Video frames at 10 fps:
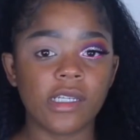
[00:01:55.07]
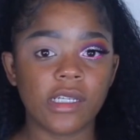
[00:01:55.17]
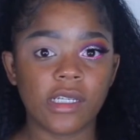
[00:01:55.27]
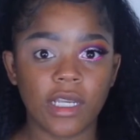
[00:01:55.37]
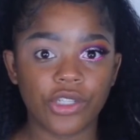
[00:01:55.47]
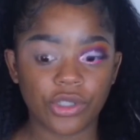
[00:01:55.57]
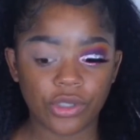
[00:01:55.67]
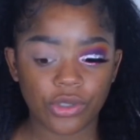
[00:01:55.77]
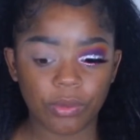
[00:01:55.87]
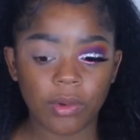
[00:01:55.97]
just nature
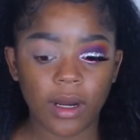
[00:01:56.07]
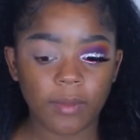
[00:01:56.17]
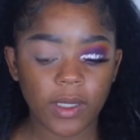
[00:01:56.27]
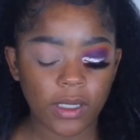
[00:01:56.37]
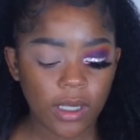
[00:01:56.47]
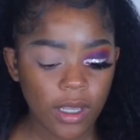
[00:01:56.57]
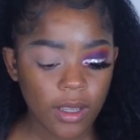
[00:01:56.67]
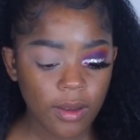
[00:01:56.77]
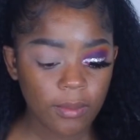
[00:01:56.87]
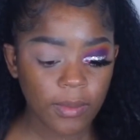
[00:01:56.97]
to prime it,
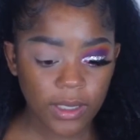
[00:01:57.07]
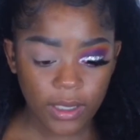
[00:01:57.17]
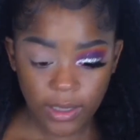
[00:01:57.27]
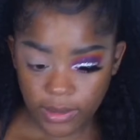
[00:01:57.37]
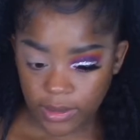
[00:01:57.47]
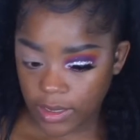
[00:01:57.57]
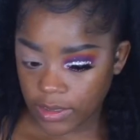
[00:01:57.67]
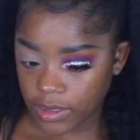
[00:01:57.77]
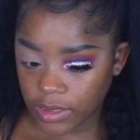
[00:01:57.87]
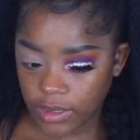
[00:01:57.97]
because
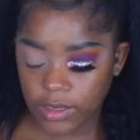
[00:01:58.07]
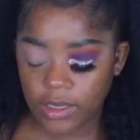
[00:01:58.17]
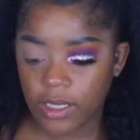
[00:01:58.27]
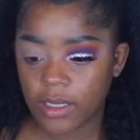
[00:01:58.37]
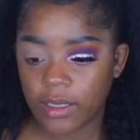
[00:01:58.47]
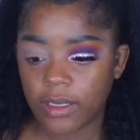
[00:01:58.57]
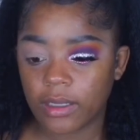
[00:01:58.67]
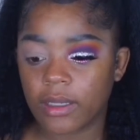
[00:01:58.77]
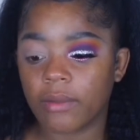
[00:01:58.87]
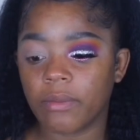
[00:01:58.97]
that's just, look
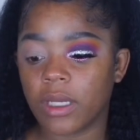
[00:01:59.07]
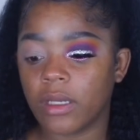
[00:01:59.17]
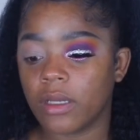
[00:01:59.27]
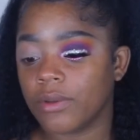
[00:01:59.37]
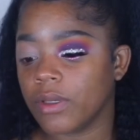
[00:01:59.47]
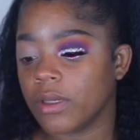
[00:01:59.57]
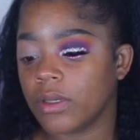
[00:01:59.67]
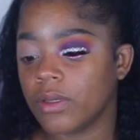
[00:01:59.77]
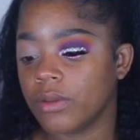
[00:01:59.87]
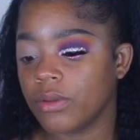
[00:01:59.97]
at that blend though,
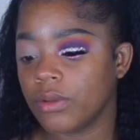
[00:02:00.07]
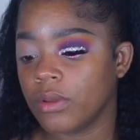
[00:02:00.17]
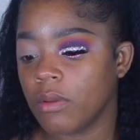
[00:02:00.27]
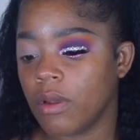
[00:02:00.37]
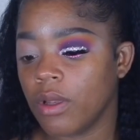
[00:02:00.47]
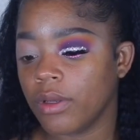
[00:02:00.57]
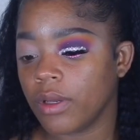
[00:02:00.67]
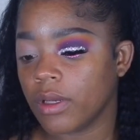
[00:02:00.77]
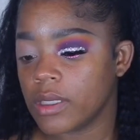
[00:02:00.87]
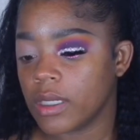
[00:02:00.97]
y'all.
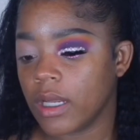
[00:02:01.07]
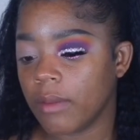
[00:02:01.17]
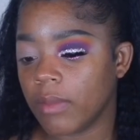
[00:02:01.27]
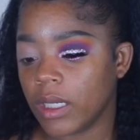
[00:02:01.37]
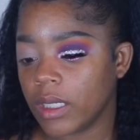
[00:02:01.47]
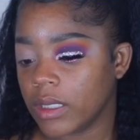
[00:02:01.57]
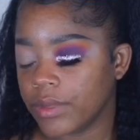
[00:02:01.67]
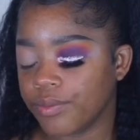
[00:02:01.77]
Y'all see that blend?